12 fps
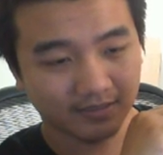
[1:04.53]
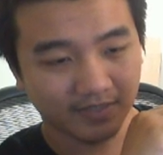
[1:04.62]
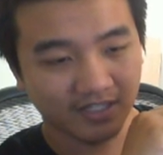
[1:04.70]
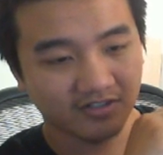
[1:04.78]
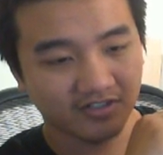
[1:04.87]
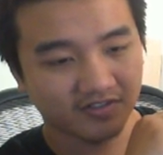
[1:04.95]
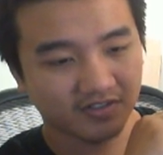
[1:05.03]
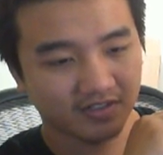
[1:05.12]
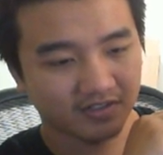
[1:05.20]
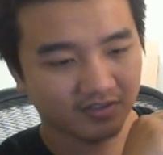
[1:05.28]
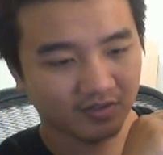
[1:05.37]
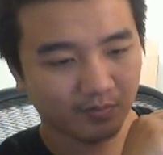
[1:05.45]
inches,
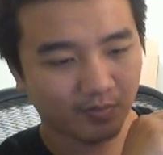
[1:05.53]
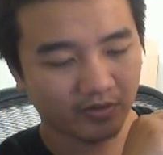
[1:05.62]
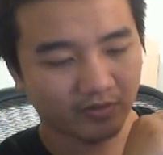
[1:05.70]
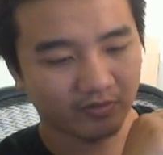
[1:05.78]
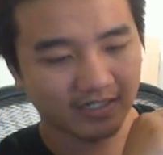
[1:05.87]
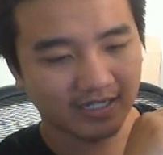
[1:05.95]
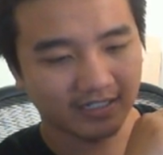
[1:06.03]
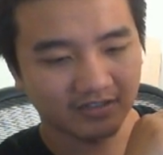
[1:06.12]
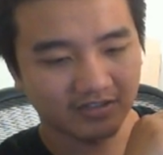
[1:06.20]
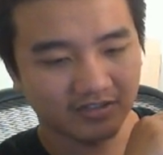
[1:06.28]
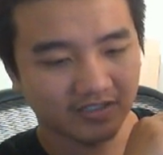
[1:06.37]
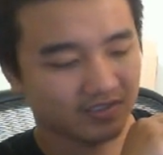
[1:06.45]
so 0.39
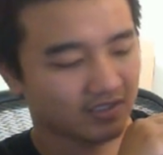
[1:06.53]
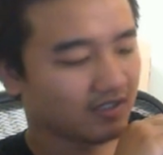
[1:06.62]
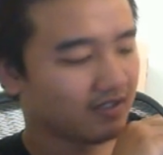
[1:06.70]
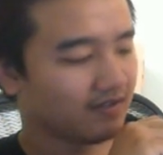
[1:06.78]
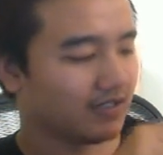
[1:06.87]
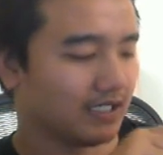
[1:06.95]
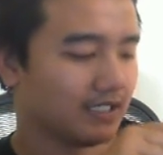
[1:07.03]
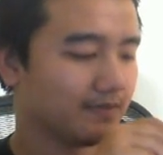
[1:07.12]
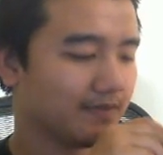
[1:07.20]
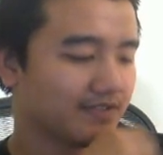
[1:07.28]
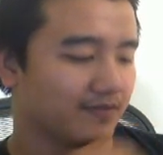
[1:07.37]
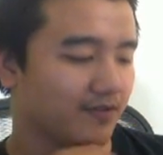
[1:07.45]
inches
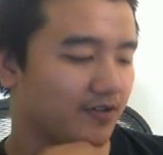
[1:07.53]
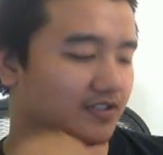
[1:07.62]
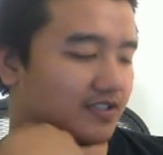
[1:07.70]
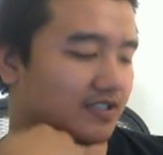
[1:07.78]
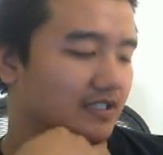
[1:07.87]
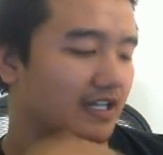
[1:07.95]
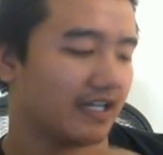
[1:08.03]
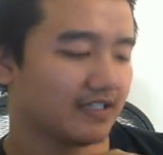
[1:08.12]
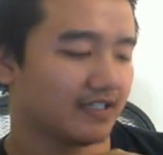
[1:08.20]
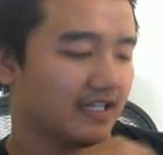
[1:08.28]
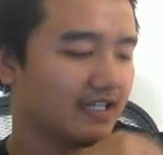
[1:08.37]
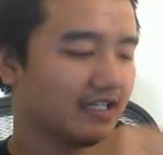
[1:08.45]
as far as the
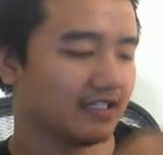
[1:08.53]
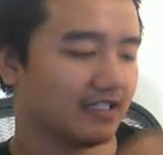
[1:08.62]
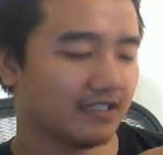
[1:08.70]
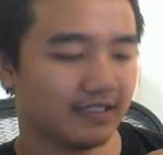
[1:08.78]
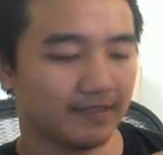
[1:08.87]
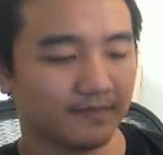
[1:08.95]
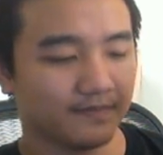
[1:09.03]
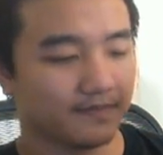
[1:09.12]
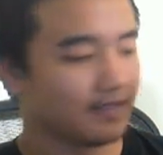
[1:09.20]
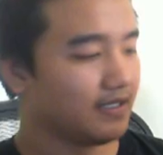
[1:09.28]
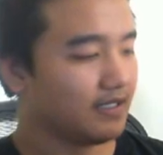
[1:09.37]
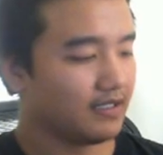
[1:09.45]
length. And
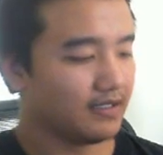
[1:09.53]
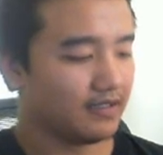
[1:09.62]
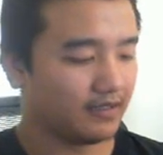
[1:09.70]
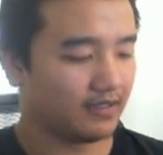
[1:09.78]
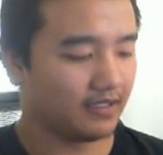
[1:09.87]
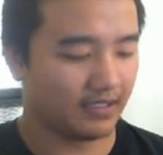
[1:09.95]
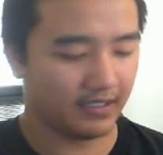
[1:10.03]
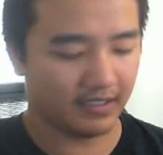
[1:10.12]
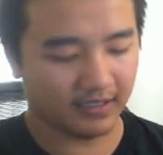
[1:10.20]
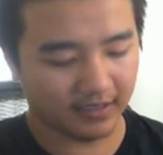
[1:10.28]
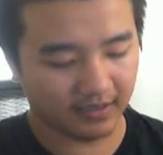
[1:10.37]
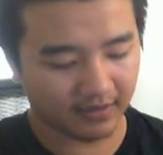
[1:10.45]

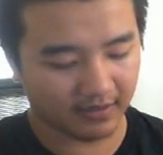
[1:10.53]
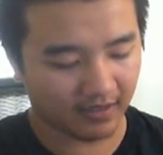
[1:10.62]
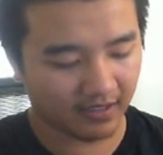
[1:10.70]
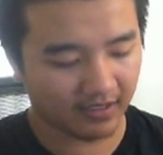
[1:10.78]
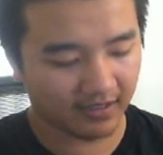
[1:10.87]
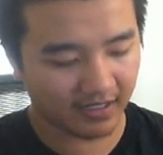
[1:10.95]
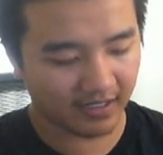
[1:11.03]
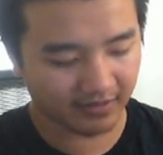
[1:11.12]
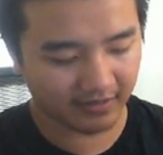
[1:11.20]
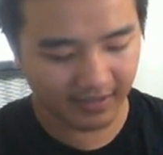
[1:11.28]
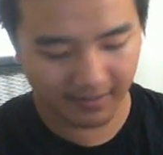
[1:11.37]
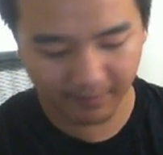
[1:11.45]
the thing
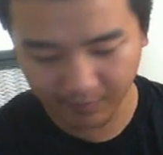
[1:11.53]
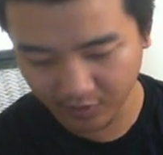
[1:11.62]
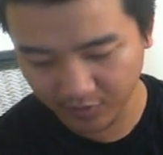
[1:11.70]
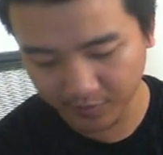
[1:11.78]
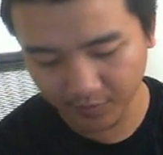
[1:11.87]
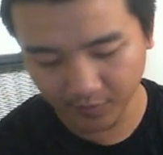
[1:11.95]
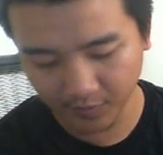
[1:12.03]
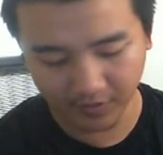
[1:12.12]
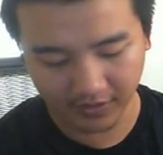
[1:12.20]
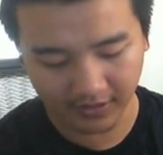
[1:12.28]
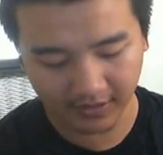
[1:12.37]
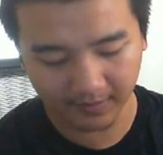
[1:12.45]
that most
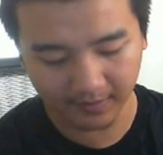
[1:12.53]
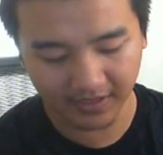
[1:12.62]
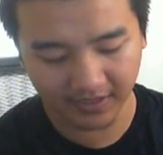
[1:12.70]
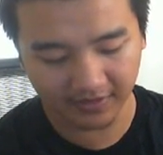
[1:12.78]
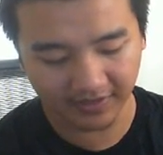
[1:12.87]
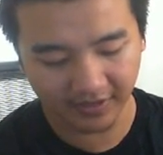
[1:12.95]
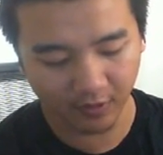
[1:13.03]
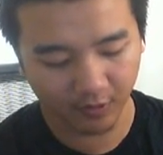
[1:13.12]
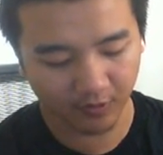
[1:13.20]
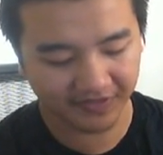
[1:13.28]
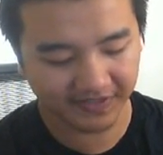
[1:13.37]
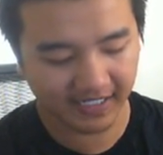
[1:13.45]
people need to
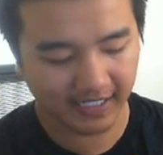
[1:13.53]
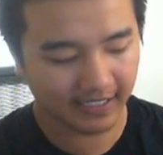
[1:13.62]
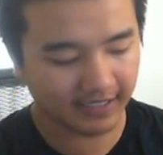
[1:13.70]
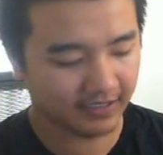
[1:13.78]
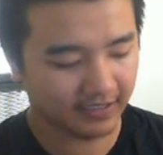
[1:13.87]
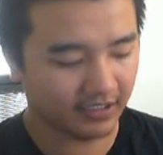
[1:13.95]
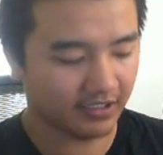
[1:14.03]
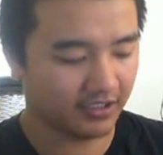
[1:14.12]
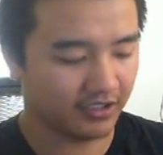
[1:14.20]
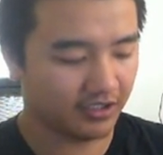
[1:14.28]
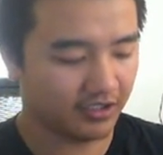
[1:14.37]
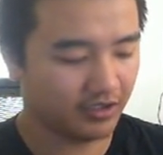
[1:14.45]
know is that
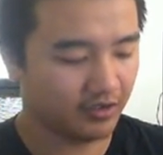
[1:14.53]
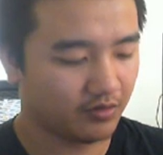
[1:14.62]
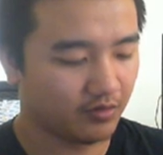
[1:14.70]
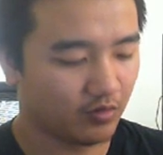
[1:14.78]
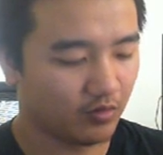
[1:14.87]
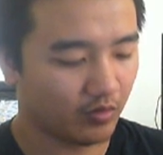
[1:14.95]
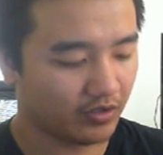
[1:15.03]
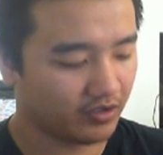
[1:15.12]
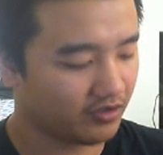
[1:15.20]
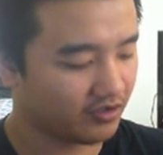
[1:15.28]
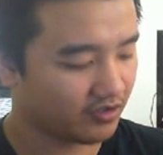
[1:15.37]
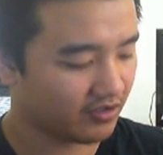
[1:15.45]
when
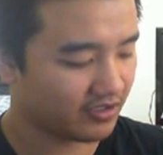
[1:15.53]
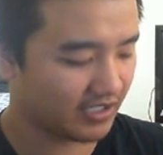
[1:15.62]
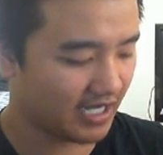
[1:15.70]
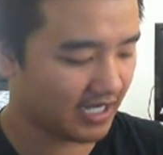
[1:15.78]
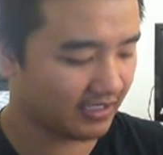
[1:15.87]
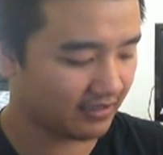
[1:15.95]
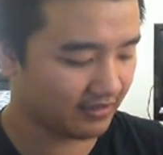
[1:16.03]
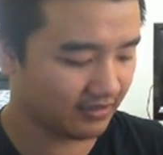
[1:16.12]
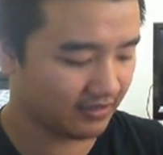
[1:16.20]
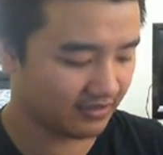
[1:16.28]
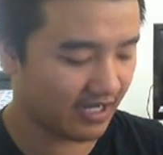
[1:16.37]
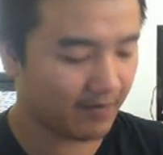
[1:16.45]
you start sanding
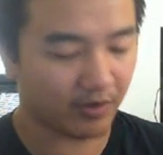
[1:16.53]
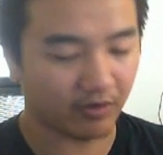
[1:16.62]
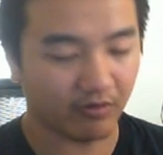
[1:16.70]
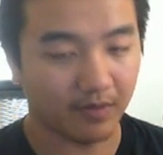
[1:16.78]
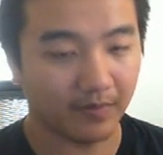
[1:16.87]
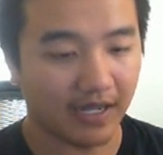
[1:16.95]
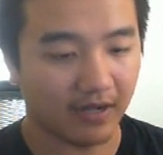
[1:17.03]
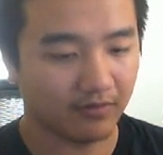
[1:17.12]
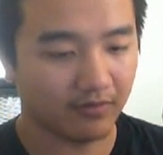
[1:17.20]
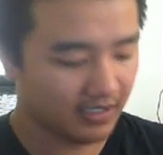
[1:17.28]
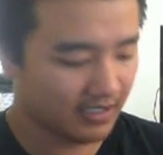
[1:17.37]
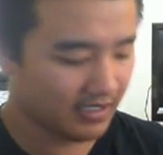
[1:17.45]
the taper crimp out